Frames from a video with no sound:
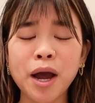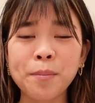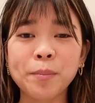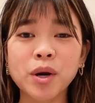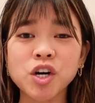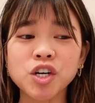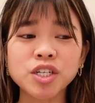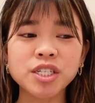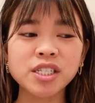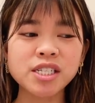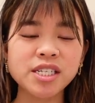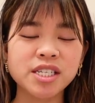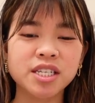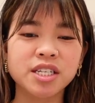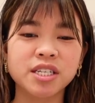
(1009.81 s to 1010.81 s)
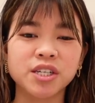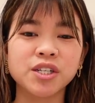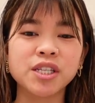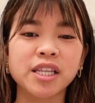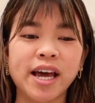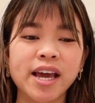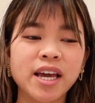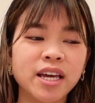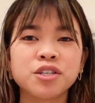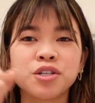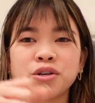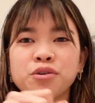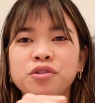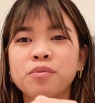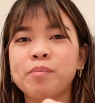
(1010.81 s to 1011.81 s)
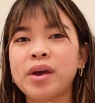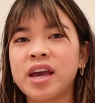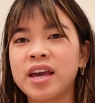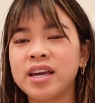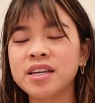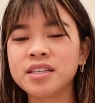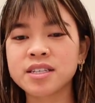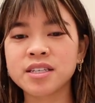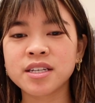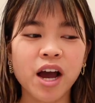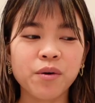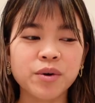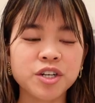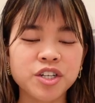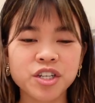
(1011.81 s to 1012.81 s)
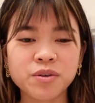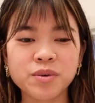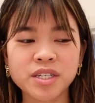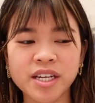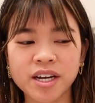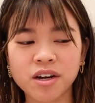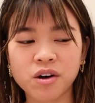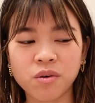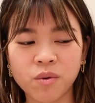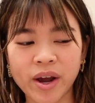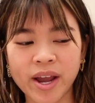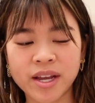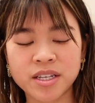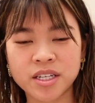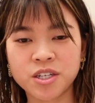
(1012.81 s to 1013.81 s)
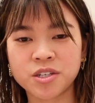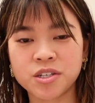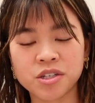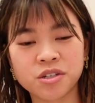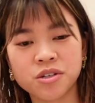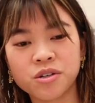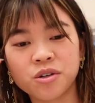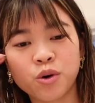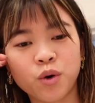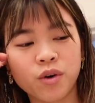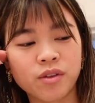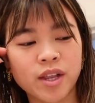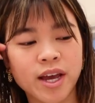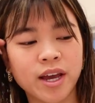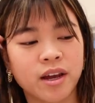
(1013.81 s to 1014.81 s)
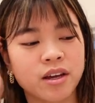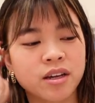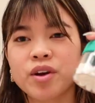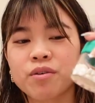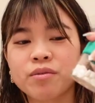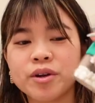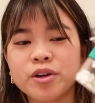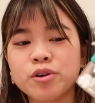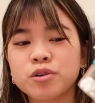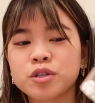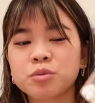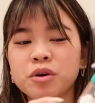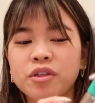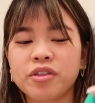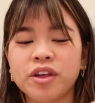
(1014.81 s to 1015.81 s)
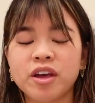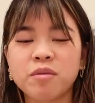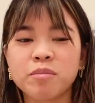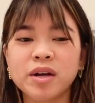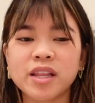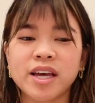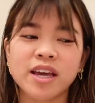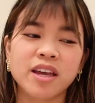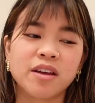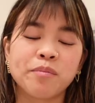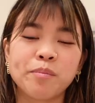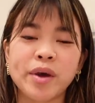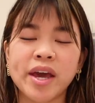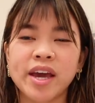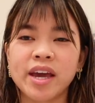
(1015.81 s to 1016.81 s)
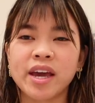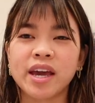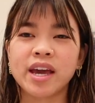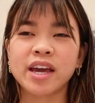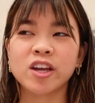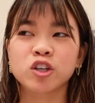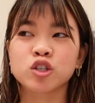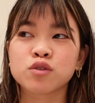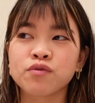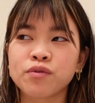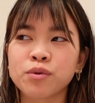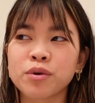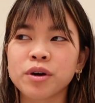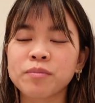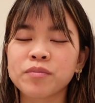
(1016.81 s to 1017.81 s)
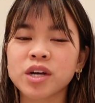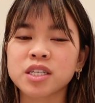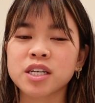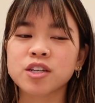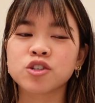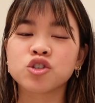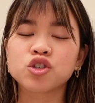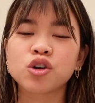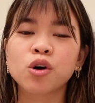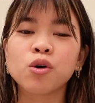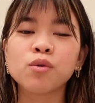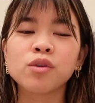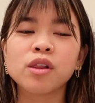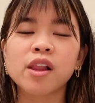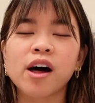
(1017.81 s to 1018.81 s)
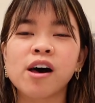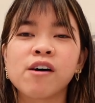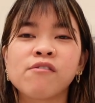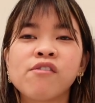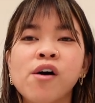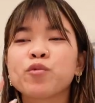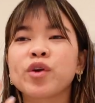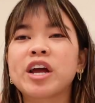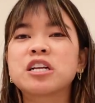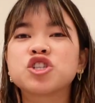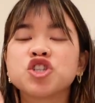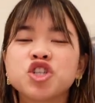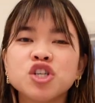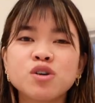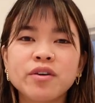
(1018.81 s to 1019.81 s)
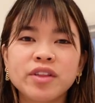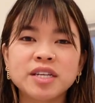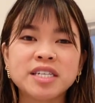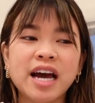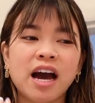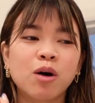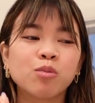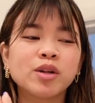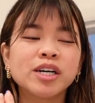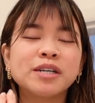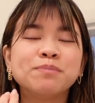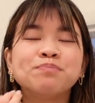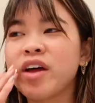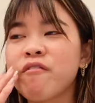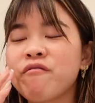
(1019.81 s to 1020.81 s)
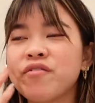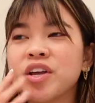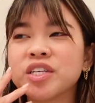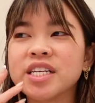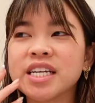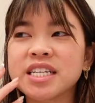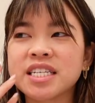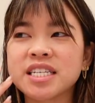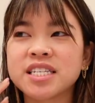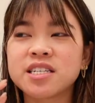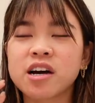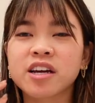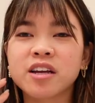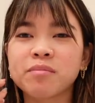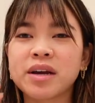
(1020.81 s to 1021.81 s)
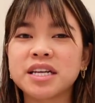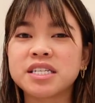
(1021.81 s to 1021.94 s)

I personally still like toothpaste. I wish there was like a way to do like a reusable thing, but like in paste form, because I don't love when I chew on the tablet, it feels like it's stuck in my